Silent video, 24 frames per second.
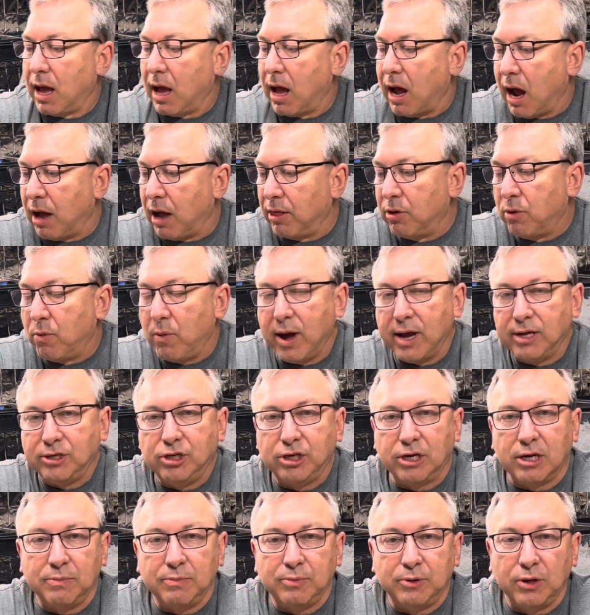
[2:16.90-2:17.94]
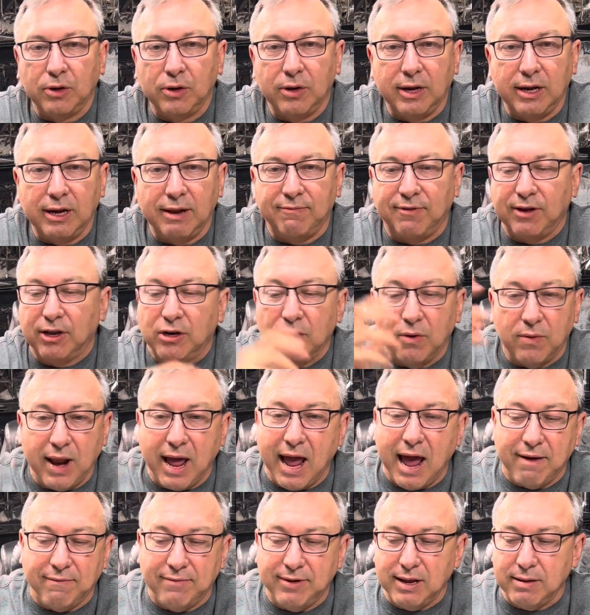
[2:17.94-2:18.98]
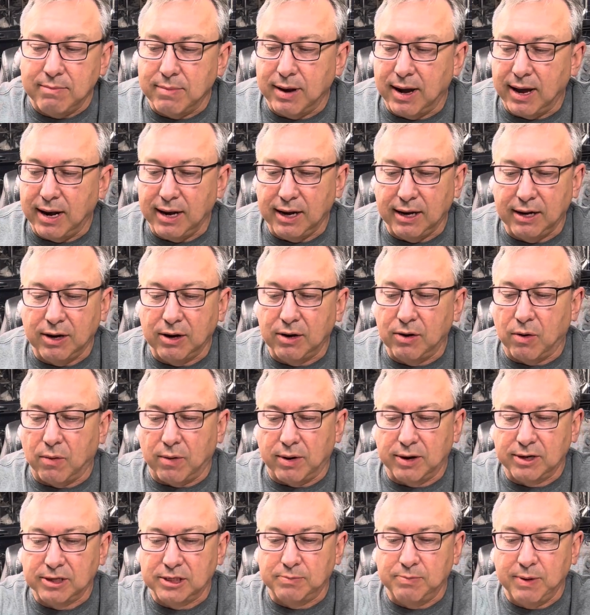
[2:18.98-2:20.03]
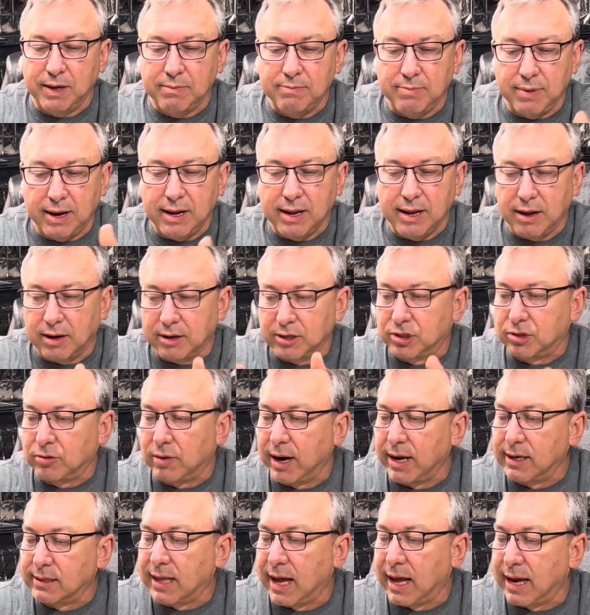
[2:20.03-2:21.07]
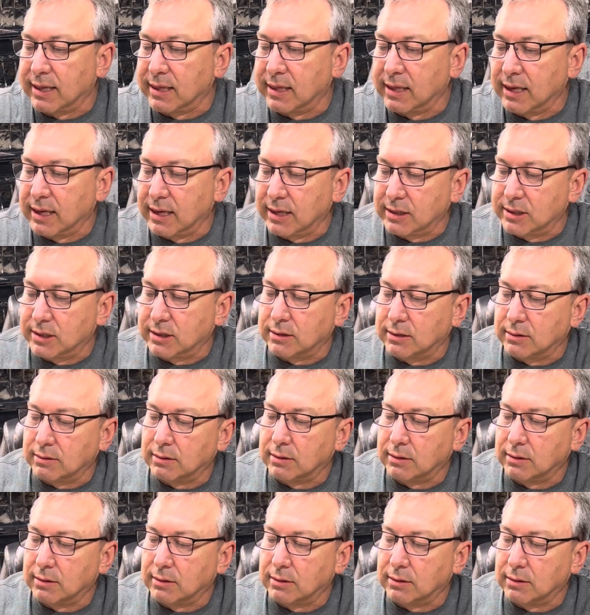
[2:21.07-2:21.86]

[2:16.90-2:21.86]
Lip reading: Other ways you can do it, if you don't have any money and you don't want to spend money on trays like this,